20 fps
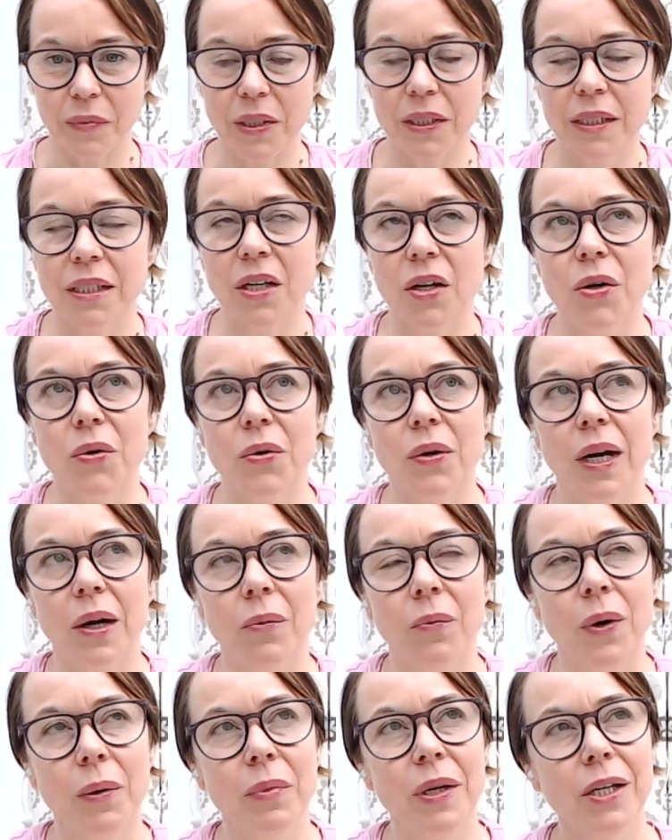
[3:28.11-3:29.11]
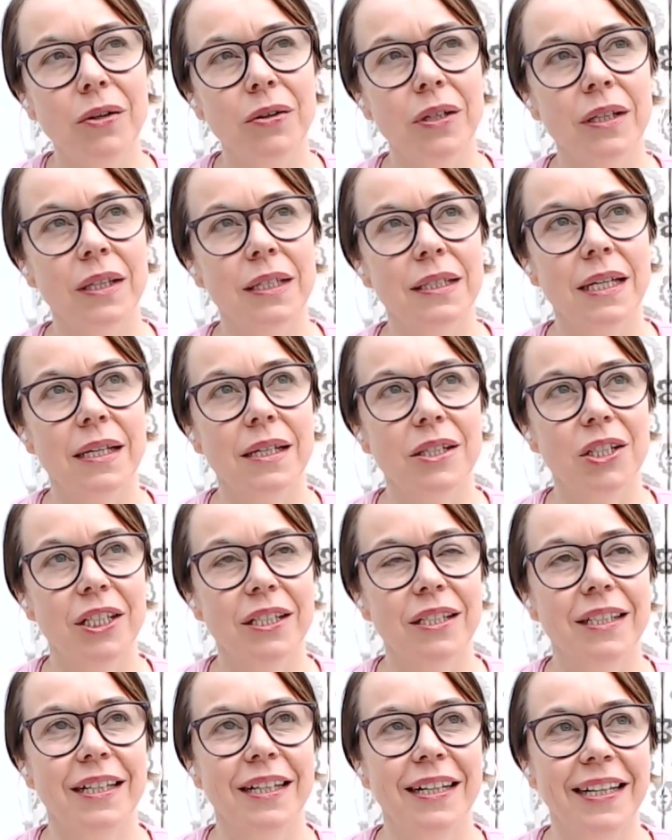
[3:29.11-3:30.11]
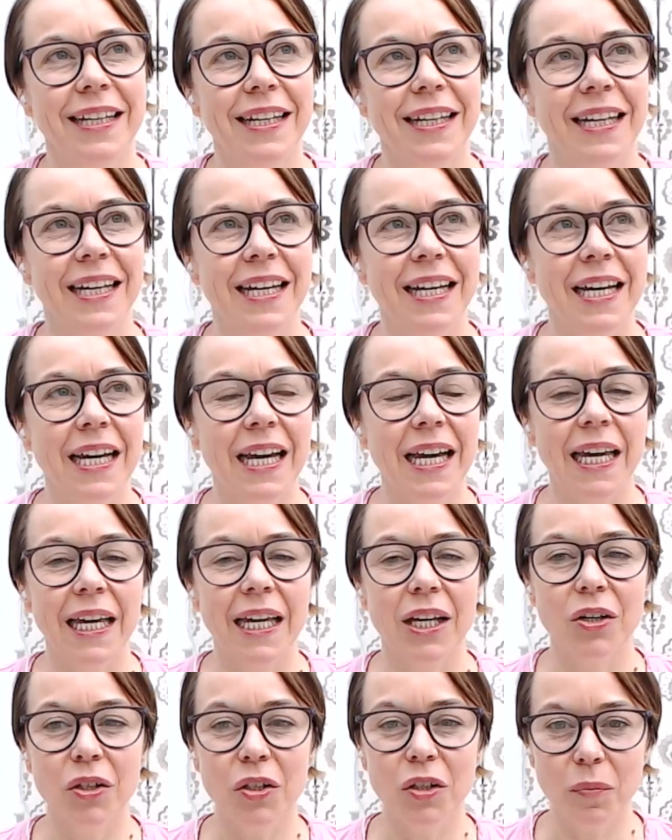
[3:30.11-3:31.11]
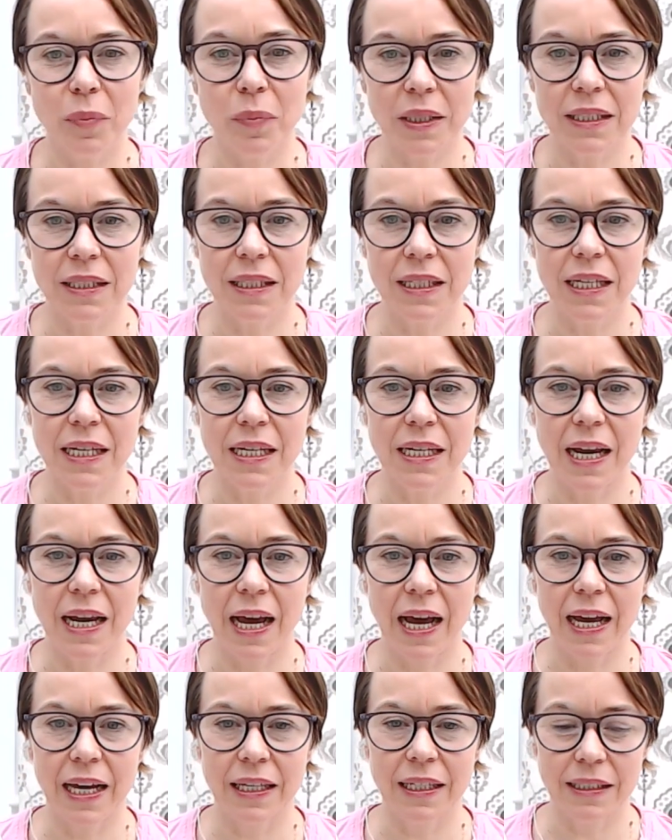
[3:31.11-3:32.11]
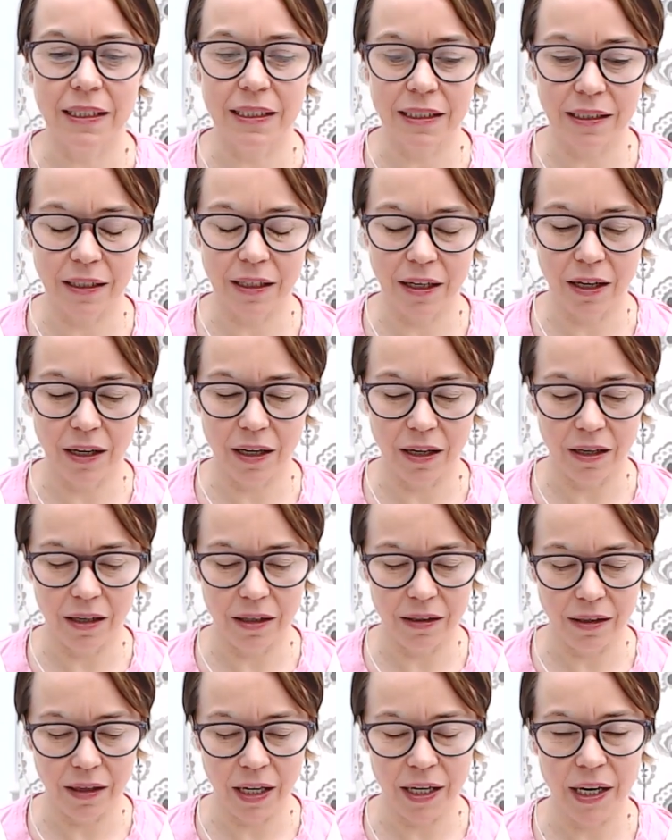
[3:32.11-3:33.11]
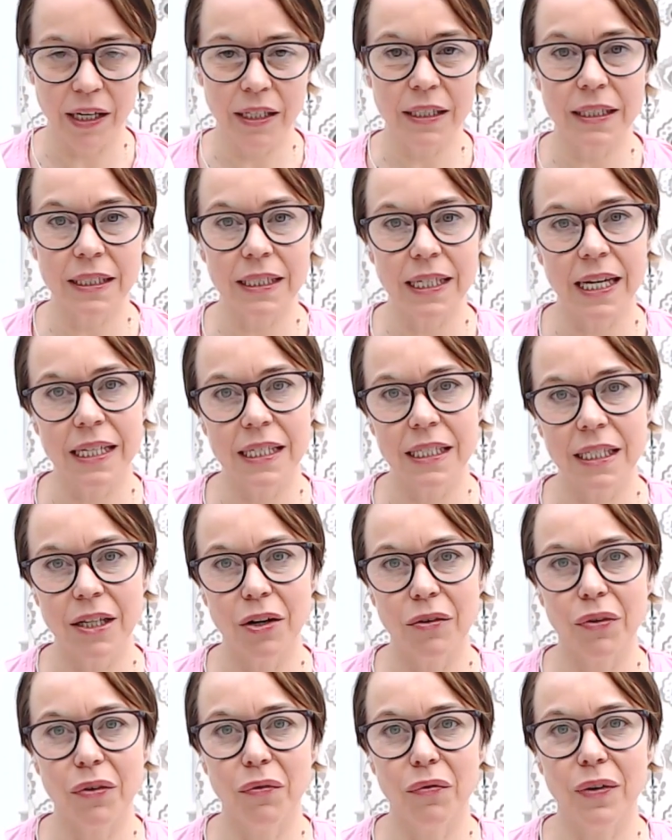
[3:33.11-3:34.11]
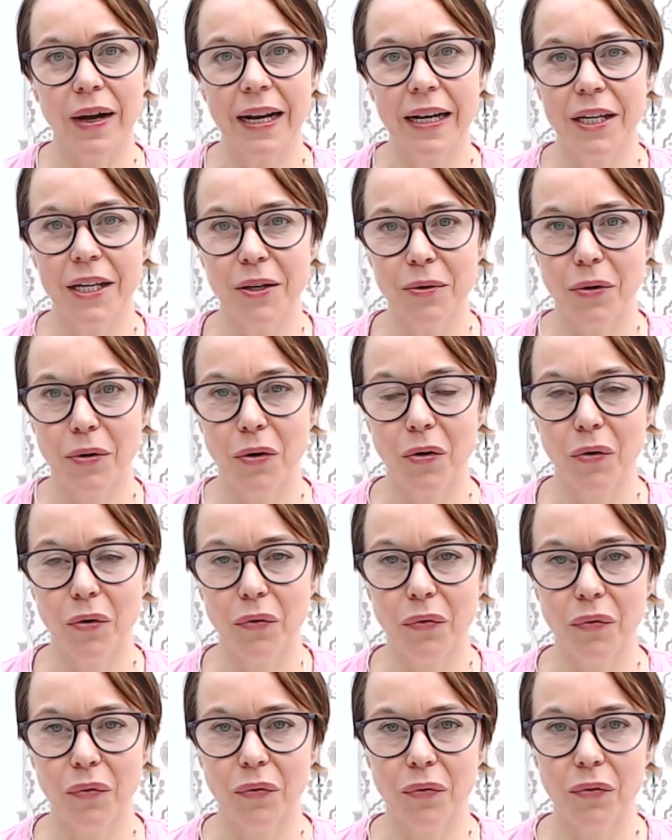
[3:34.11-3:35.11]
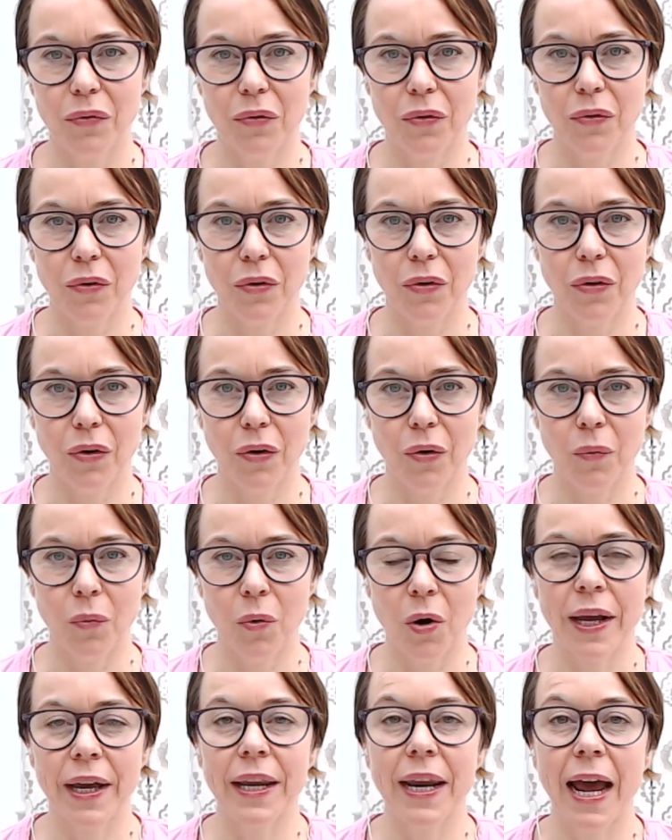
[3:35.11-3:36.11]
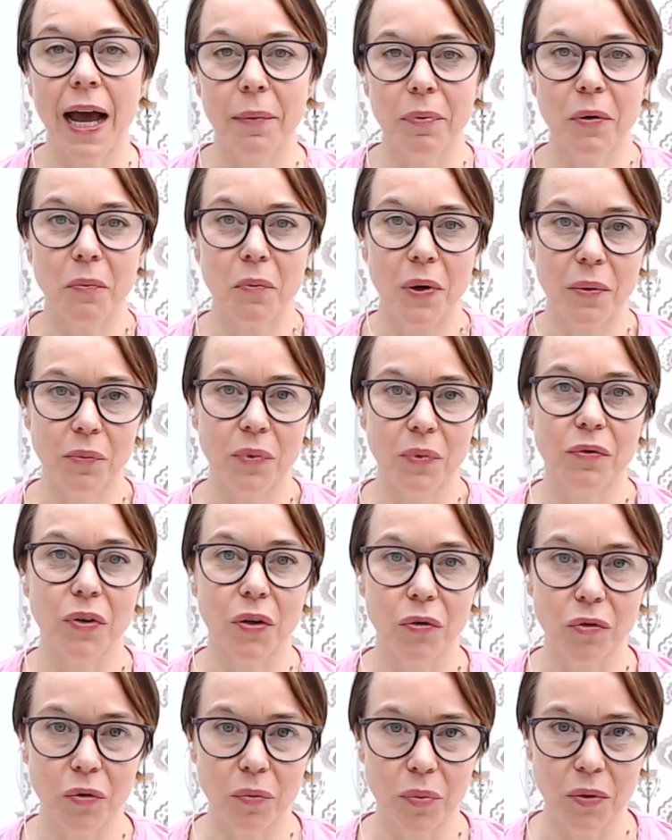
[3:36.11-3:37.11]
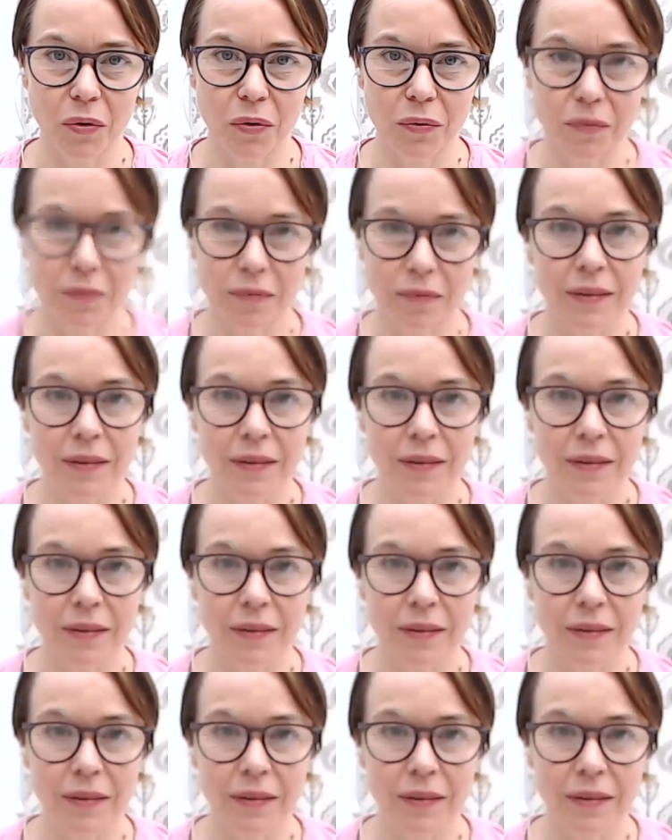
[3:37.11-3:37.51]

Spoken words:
So when we look at this energetically, it could be seen as an understanding of the value of what can happen when we're vulnerable,